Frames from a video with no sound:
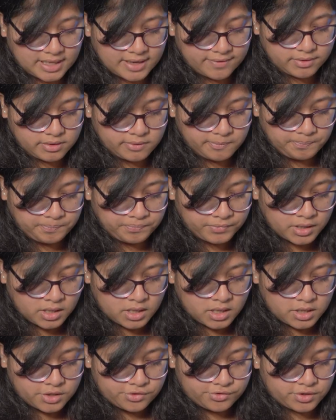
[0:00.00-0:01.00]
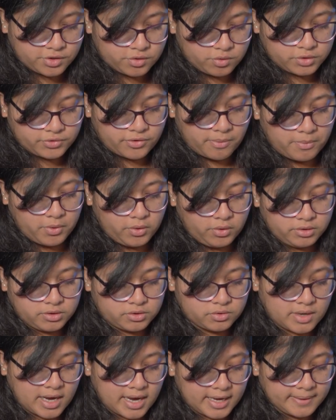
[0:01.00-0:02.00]
level. So it goes from low
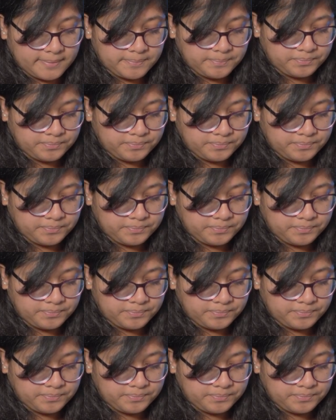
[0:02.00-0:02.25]
to high.